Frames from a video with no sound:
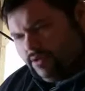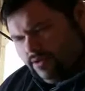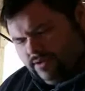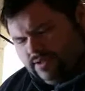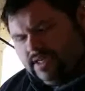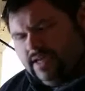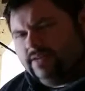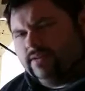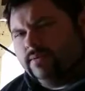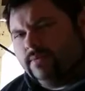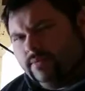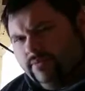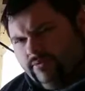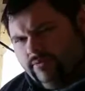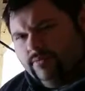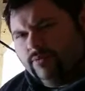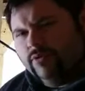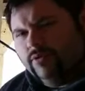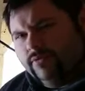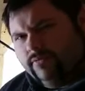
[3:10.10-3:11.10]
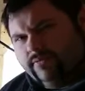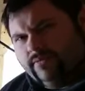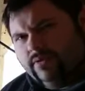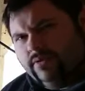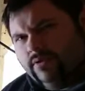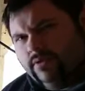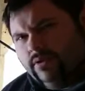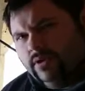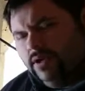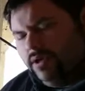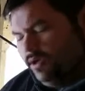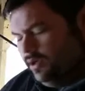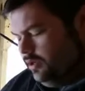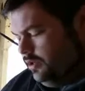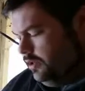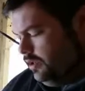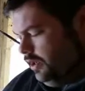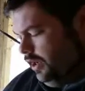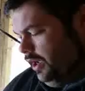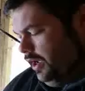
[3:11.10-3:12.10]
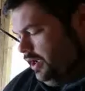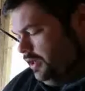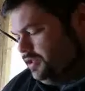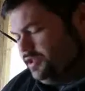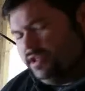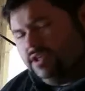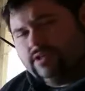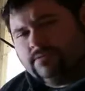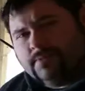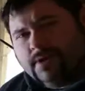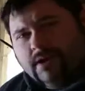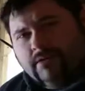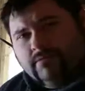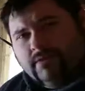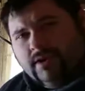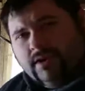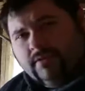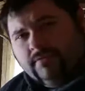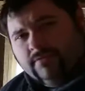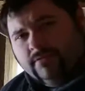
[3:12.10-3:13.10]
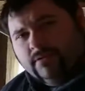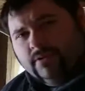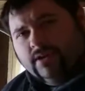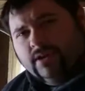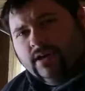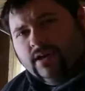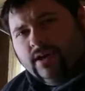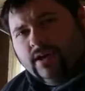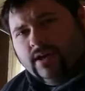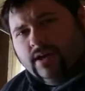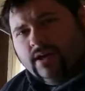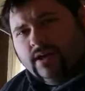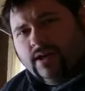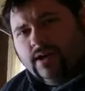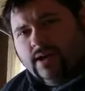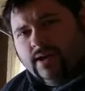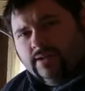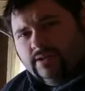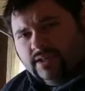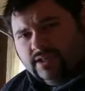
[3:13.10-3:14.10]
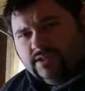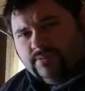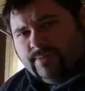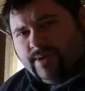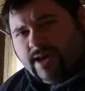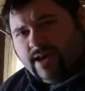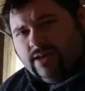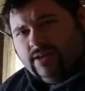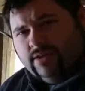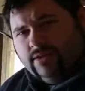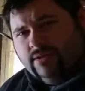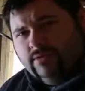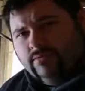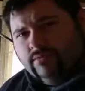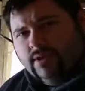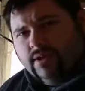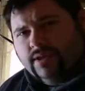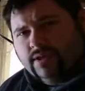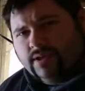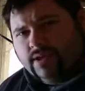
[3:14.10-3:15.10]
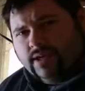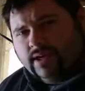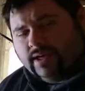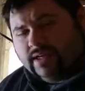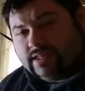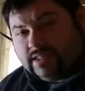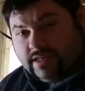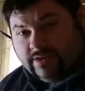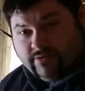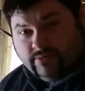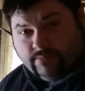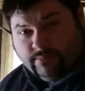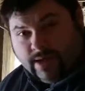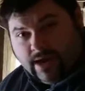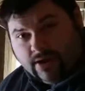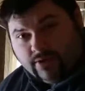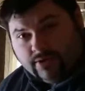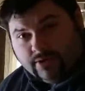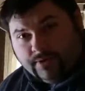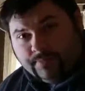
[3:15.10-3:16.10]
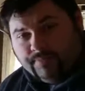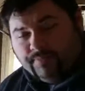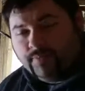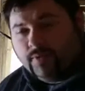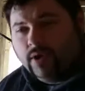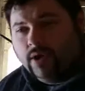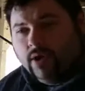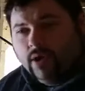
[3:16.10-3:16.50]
Those have to be removed. She's about ready for a dust bath with like a 7 powder,